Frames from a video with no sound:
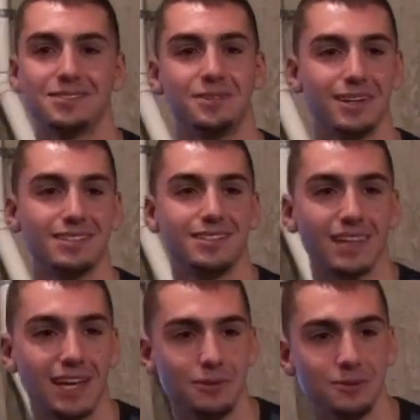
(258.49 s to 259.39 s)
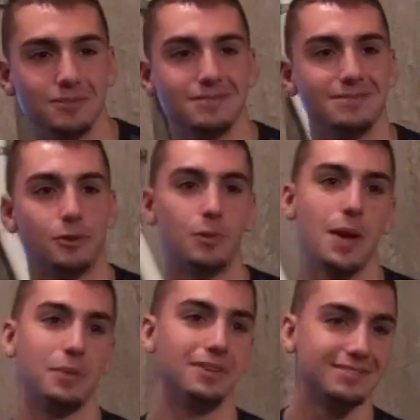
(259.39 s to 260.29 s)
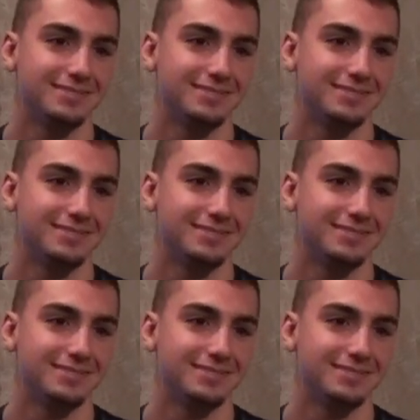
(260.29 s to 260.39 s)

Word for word: where they're like, ooh, rapper.